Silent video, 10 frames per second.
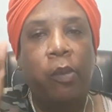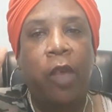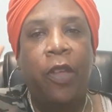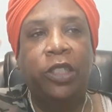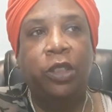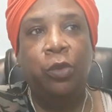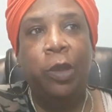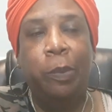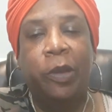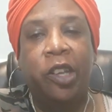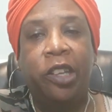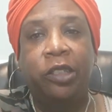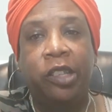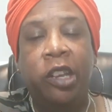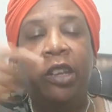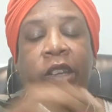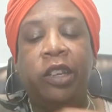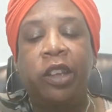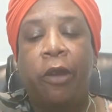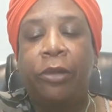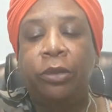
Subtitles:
That sweet potato's hitting in there.